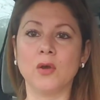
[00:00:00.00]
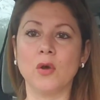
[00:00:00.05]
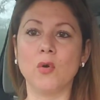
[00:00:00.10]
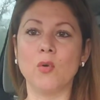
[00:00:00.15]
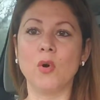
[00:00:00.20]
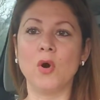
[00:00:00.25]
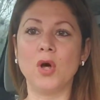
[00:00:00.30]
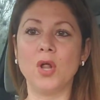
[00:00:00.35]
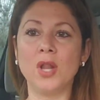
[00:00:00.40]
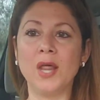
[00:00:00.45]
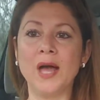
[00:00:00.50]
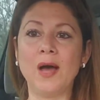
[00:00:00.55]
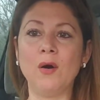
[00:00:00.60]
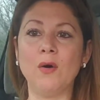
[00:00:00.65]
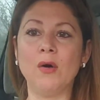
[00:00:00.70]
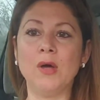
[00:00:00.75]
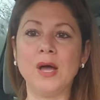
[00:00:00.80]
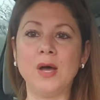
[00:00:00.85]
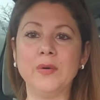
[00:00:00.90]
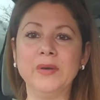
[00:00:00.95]
go all
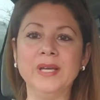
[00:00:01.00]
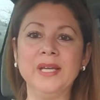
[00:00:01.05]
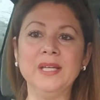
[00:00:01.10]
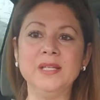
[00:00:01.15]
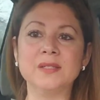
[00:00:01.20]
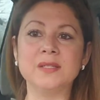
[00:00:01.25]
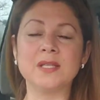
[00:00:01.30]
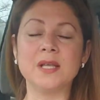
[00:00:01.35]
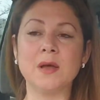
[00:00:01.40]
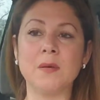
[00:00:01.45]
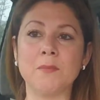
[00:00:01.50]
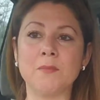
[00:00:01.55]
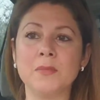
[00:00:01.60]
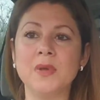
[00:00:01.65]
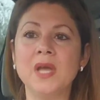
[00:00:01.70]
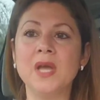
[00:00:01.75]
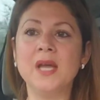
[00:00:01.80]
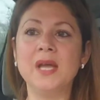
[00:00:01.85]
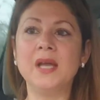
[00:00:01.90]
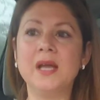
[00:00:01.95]
out, I'll eat some